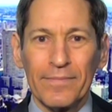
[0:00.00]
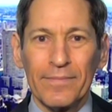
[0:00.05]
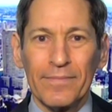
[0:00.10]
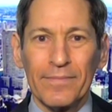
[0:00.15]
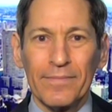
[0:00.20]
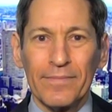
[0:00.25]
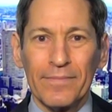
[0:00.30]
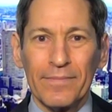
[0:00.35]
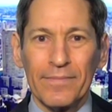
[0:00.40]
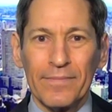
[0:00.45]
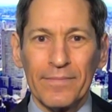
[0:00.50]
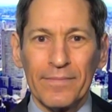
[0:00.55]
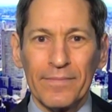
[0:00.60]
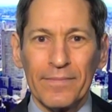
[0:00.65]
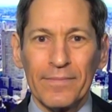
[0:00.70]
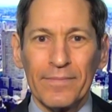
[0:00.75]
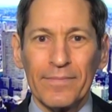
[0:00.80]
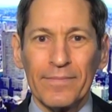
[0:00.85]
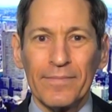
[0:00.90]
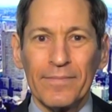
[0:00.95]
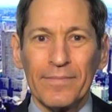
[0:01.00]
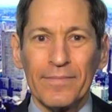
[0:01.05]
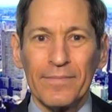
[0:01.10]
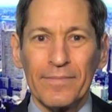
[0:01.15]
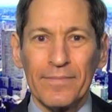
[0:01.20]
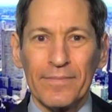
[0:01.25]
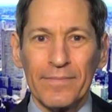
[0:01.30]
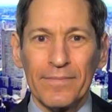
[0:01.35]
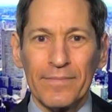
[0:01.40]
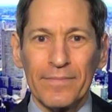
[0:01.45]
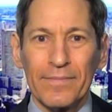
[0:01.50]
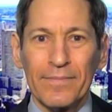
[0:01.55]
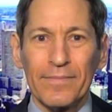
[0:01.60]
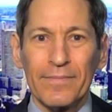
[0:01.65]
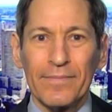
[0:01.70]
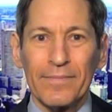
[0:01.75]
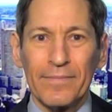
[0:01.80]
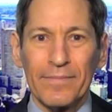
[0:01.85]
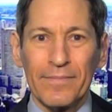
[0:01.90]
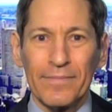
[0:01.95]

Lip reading: (silent)